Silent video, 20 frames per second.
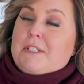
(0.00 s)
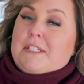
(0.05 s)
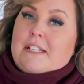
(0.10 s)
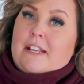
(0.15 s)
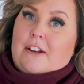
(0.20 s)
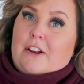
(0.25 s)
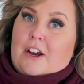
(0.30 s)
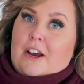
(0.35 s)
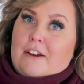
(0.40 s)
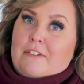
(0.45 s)

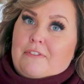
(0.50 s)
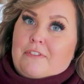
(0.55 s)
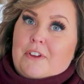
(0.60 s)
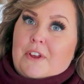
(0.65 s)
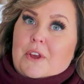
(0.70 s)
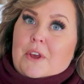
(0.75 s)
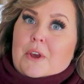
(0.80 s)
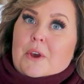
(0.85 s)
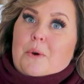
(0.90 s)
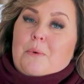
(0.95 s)
percent off,
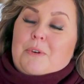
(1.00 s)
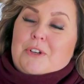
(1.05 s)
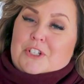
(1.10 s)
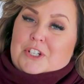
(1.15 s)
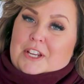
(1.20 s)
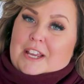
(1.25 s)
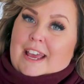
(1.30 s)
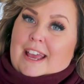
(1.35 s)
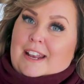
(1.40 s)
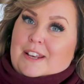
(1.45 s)

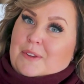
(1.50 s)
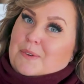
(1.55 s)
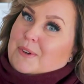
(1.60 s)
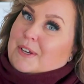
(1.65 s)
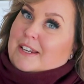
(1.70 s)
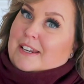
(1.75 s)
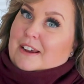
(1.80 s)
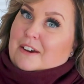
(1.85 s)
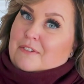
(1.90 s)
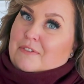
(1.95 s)
which again, you
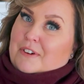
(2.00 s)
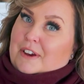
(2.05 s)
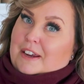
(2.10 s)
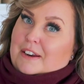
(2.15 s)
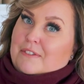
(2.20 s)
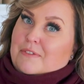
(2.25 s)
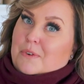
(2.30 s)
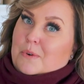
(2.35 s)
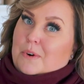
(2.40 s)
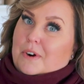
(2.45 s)
can now
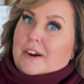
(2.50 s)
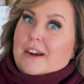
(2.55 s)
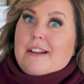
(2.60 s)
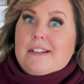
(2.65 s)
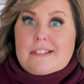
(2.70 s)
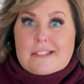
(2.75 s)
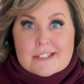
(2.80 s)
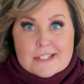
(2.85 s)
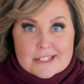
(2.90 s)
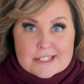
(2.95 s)
find for
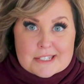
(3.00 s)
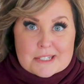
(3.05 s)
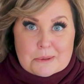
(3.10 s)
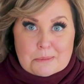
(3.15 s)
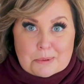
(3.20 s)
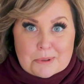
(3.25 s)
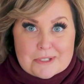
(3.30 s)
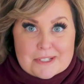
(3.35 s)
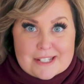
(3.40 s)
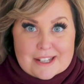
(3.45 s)

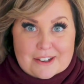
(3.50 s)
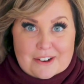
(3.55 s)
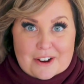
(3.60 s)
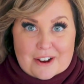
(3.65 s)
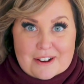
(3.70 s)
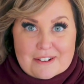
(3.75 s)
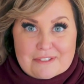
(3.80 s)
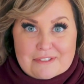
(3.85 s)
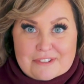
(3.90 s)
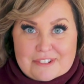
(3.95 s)
sixty percent
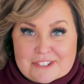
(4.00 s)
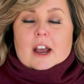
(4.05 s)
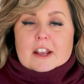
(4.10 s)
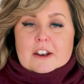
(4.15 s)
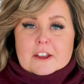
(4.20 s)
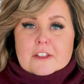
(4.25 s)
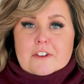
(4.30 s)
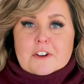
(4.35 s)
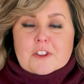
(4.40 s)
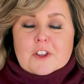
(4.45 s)
off.
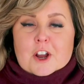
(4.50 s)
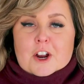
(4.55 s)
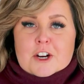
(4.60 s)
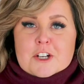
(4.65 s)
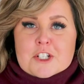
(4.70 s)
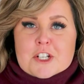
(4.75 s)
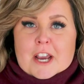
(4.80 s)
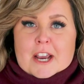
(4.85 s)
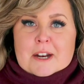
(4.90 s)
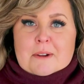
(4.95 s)
Another
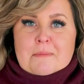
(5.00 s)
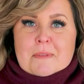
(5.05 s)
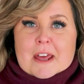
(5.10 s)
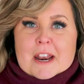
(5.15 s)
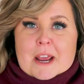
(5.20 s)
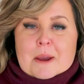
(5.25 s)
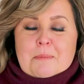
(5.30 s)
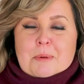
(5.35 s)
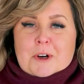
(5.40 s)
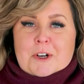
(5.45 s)
large item
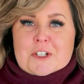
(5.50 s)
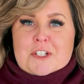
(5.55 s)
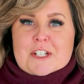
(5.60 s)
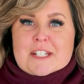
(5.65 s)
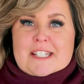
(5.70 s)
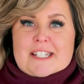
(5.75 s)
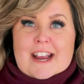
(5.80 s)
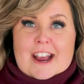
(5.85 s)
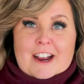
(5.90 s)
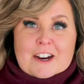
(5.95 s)
that I
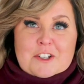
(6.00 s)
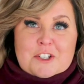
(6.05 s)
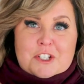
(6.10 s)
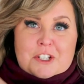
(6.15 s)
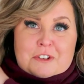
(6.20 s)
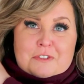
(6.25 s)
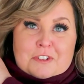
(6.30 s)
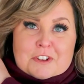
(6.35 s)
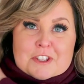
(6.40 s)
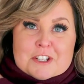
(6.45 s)
purchased
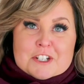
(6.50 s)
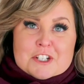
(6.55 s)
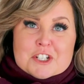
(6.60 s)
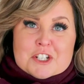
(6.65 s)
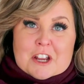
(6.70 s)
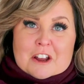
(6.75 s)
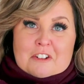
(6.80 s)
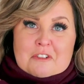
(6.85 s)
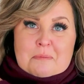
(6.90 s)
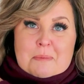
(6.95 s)
actually for this
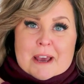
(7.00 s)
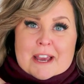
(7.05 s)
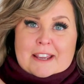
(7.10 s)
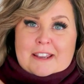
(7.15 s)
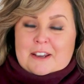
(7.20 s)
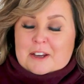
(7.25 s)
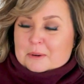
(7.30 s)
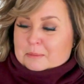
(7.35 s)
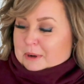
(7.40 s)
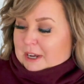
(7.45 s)
shelf
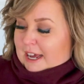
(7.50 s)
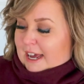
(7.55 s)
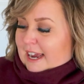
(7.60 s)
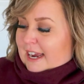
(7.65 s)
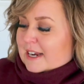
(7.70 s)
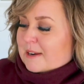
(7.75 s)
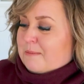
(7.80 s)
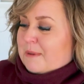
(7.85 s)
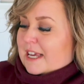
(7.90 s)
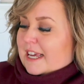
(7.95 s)
back here
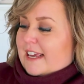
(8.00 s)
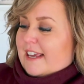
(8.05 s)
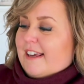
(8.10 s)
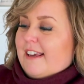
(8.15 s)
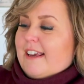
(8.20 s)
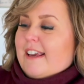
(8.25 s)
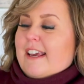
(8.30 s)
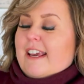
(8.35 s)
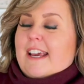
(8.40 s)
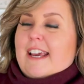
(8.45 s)
behind
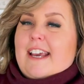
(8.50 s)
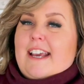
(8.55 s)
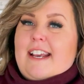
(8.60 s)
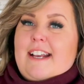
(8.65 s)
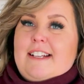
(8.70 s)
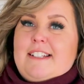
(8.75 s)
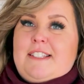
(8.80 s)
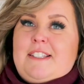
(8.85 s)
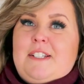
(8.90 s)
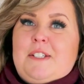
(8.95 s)
me
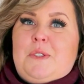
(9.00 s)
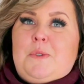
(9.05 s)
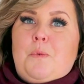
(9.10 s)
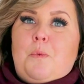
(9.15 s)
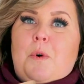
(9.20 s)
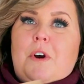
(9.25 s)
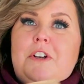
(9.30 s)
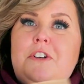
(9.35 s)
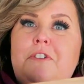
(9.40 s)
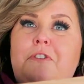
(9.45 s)
is this
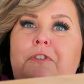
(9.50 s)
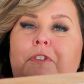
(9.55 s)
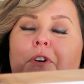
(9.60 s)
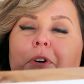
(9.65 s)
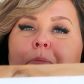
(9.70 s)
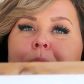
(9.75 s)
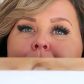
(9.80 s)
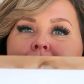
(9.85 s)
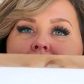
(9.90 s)
wonderful